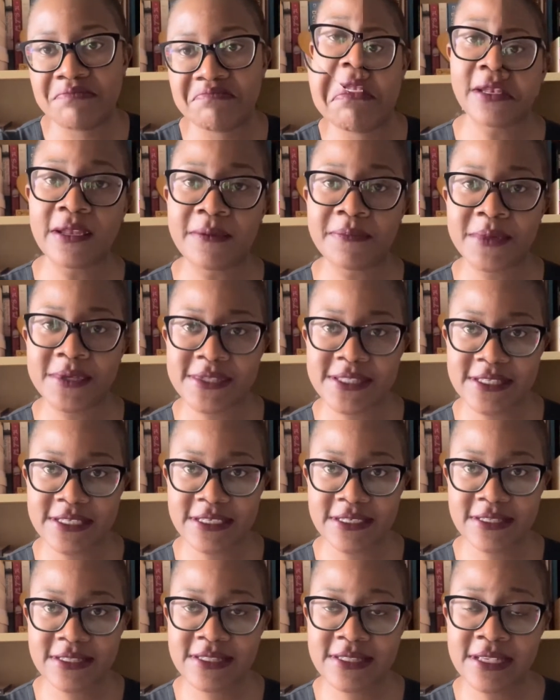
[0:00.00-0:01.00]
Number
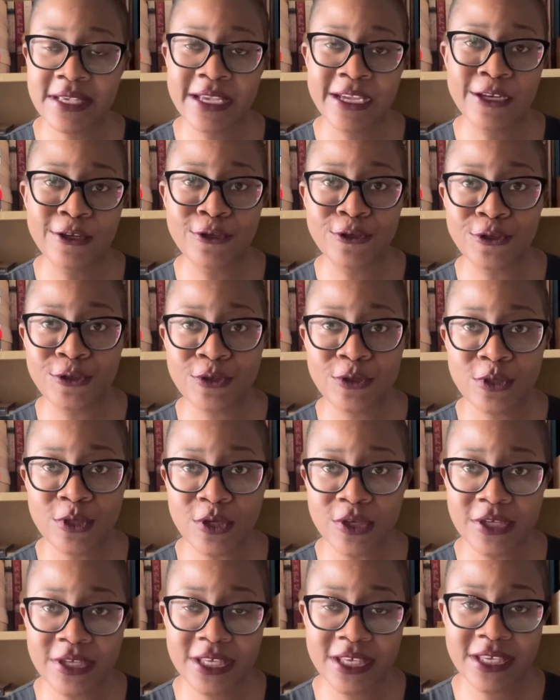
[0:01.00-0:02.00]
6, do you
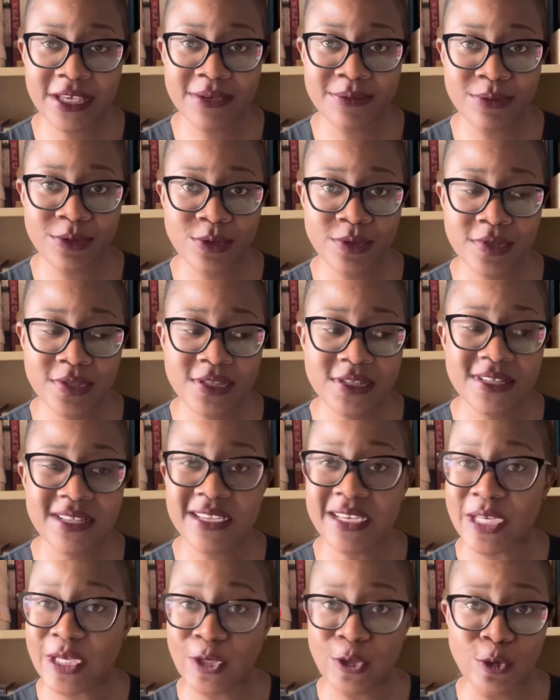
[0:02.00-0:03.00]
dog ear books?
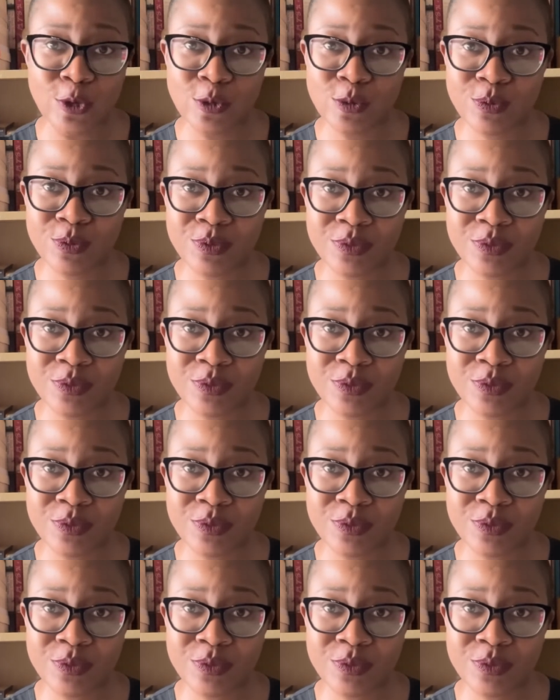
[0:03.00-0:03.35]
No.